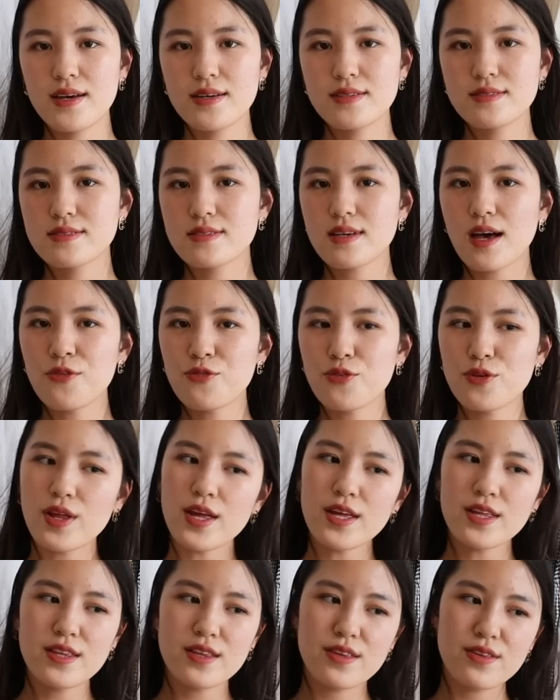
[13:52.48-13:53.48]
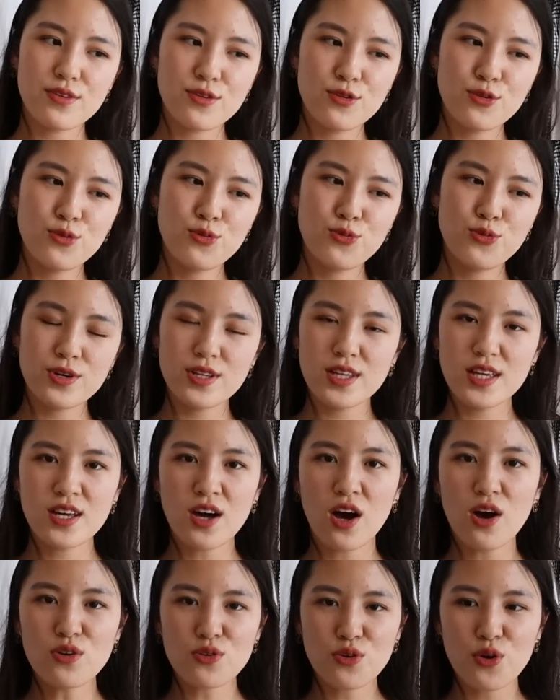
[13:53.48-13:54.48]
And I feel like you really
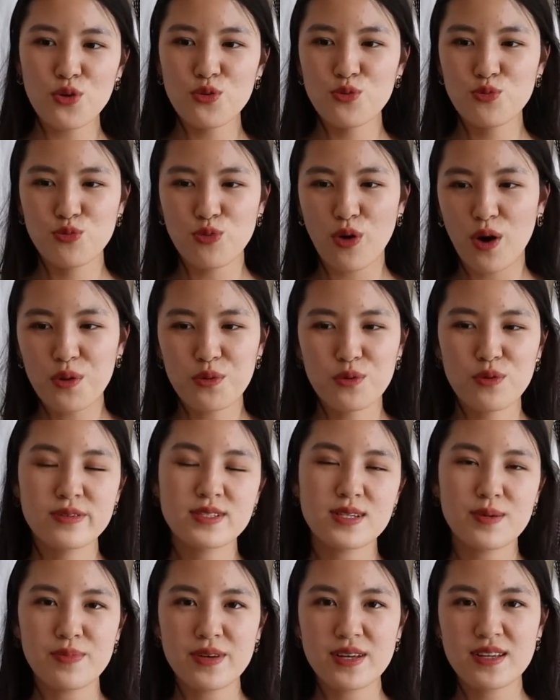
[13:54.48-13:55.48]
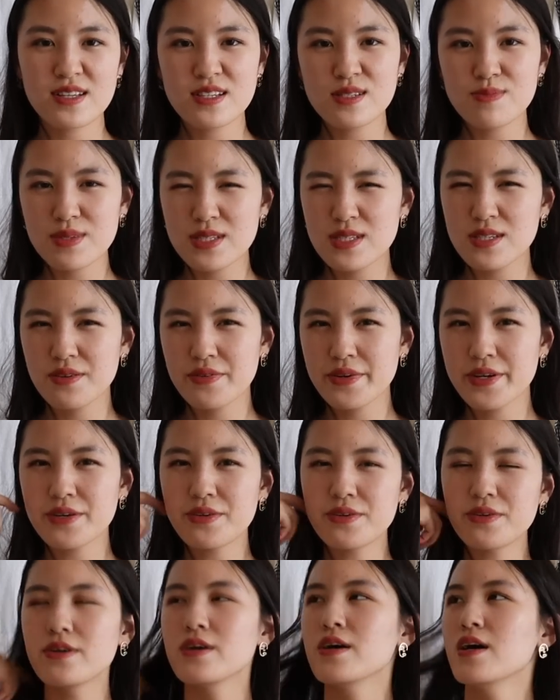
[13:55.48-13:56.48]
can't go wrong with something in this
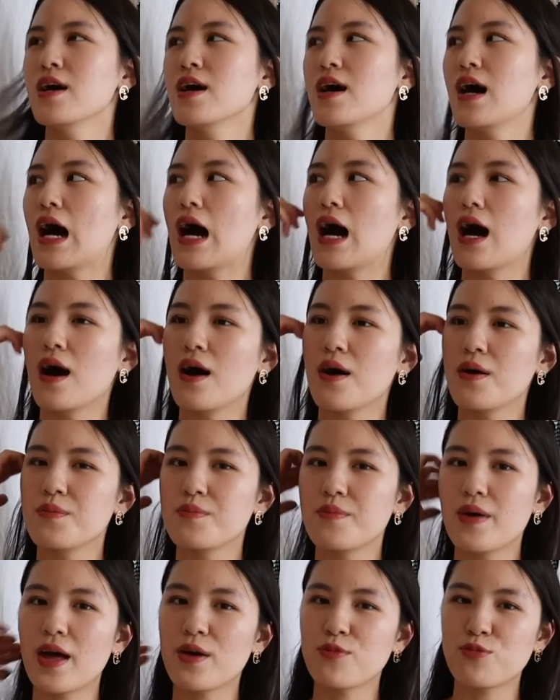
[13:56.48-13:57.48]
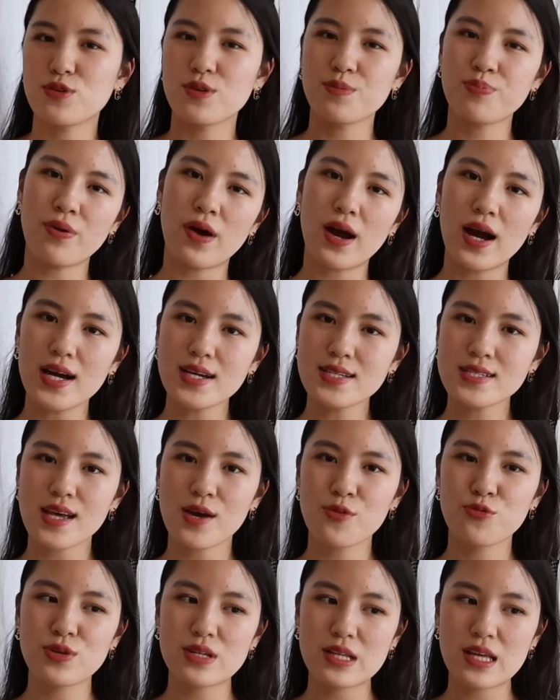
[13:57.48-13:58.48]
material. And for the price,
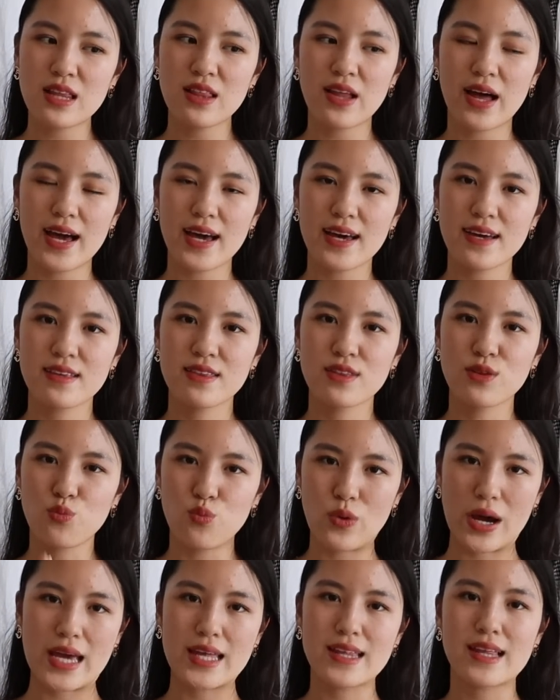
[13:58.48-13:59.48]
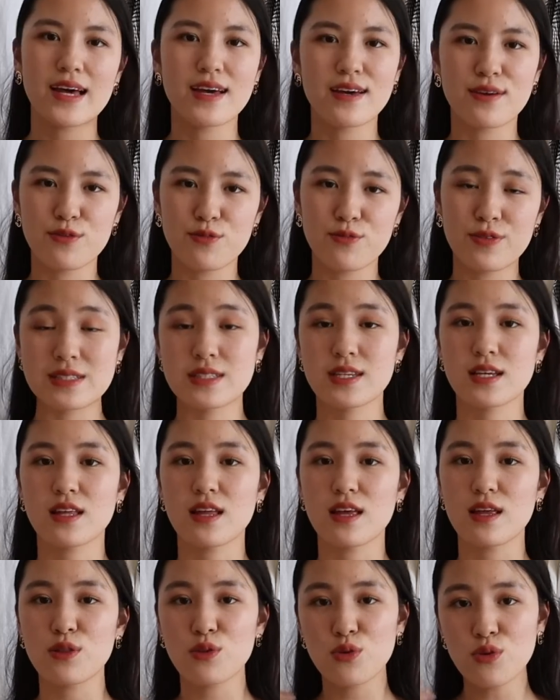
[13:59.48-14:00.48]
I really like the way that it
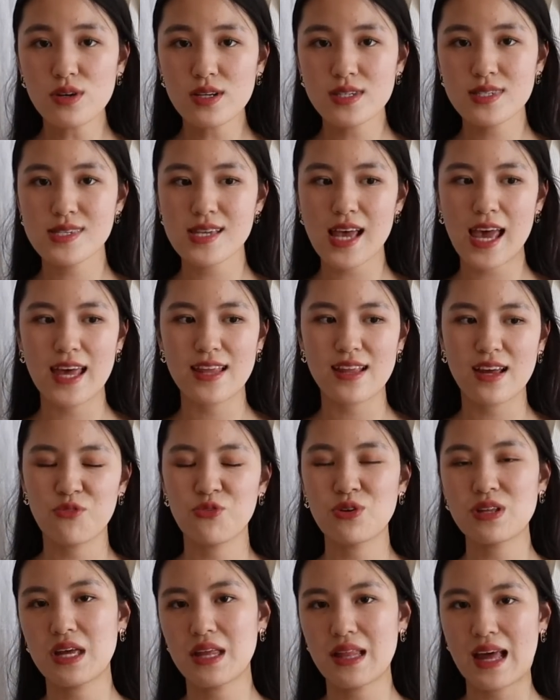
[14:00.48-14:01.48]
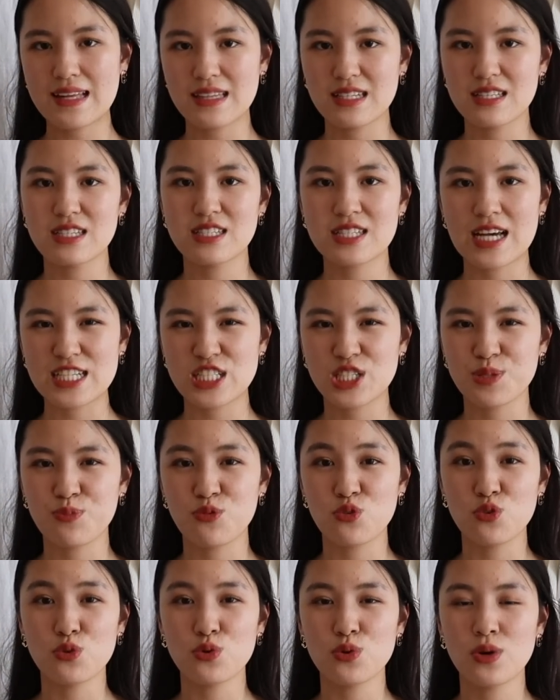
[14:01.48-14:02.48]
physically looks, and I really like the
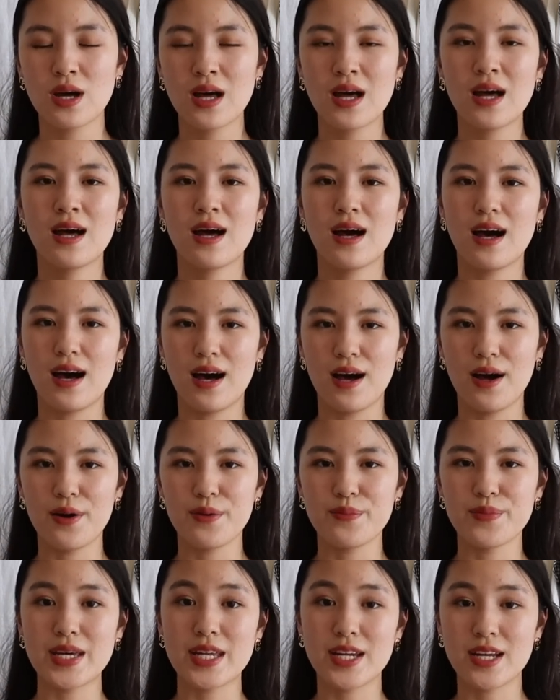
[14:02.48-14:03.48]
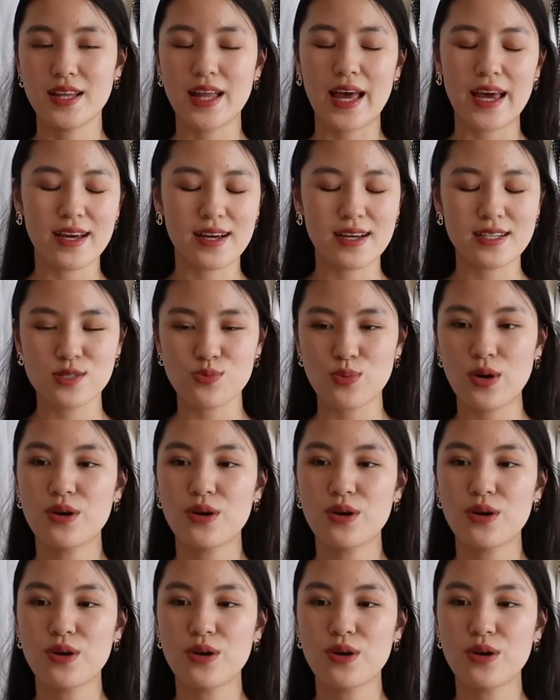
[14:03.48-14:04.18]
detachable inner layer as